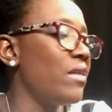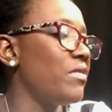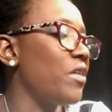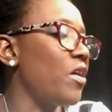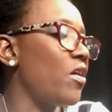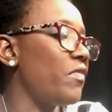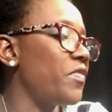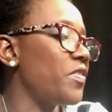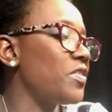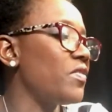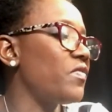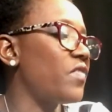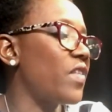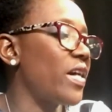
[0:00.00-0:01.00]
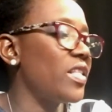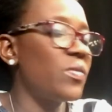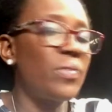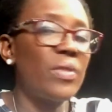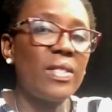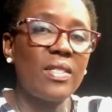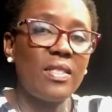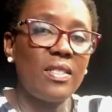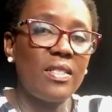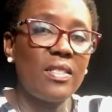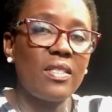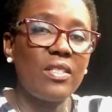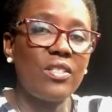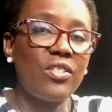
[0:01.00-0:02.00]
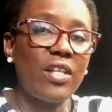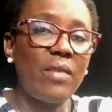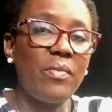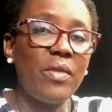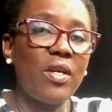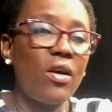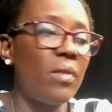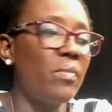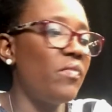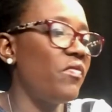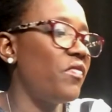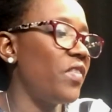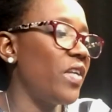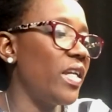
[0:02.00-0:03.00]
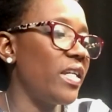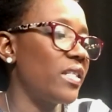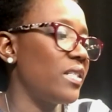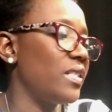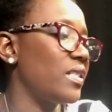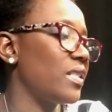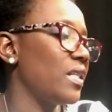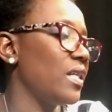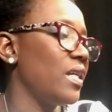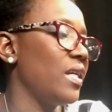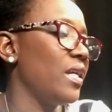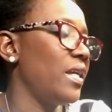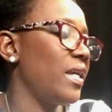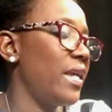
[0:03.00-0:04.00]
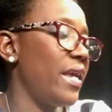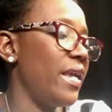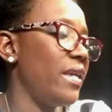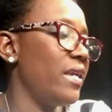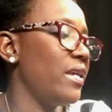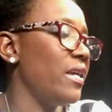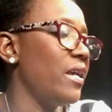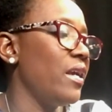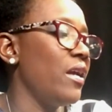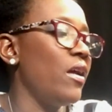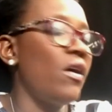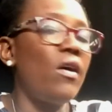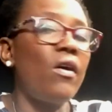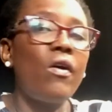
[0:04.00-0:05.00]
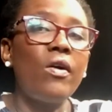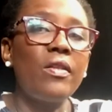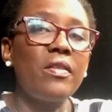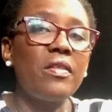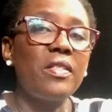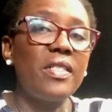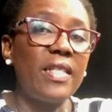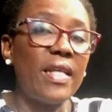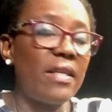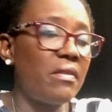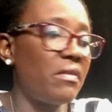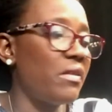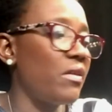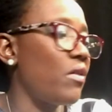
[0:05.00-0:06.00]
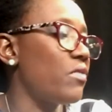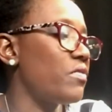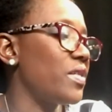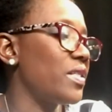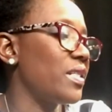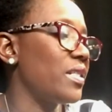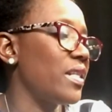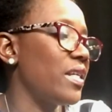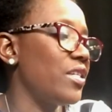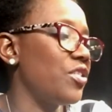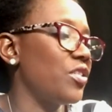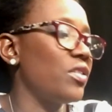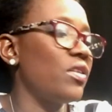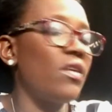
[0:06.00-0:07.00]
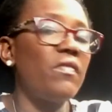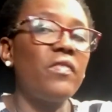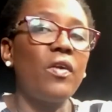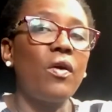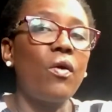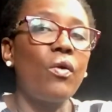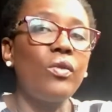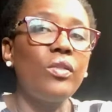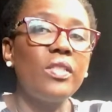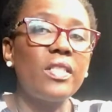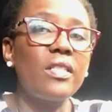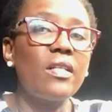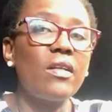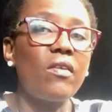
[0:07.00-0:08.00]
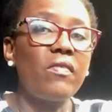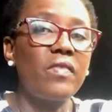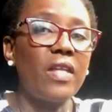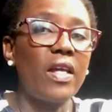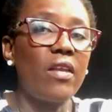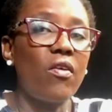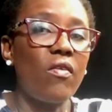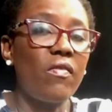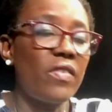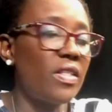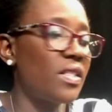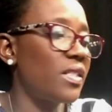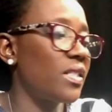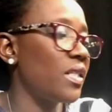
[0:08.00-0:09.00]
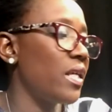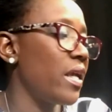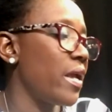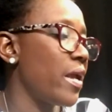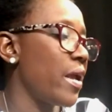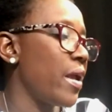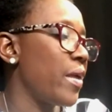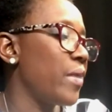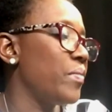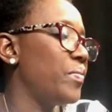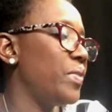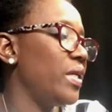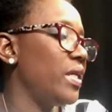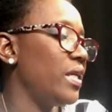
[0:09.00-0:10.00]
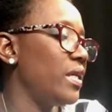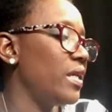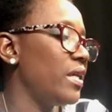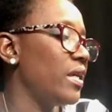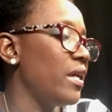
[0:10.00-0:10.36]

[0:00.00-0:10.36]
The office of Vice President shall become vacant a. on the death or resignation of the holder of that office, b.